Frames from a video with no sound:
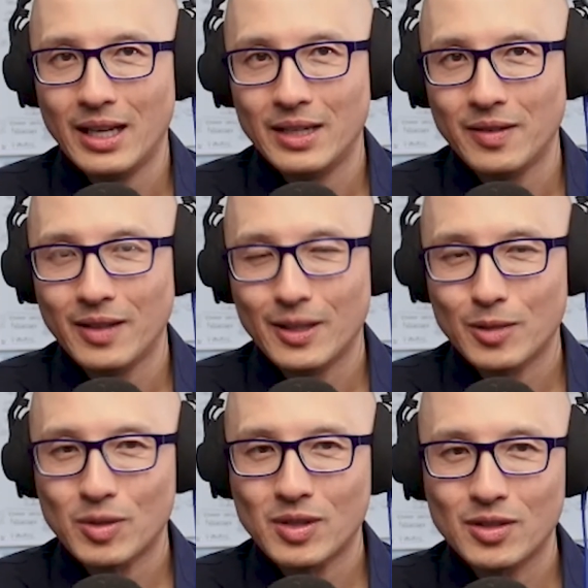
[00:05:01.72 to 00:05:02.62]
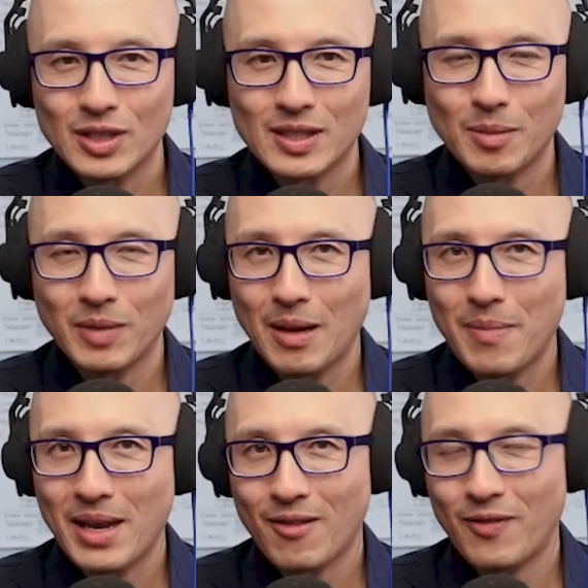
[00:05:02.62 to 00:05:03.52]
And this wasn't just something
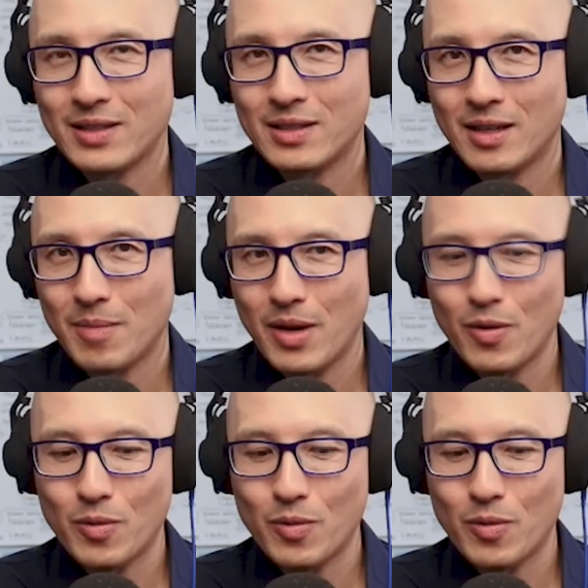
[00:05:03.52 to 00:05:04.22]
that manifested in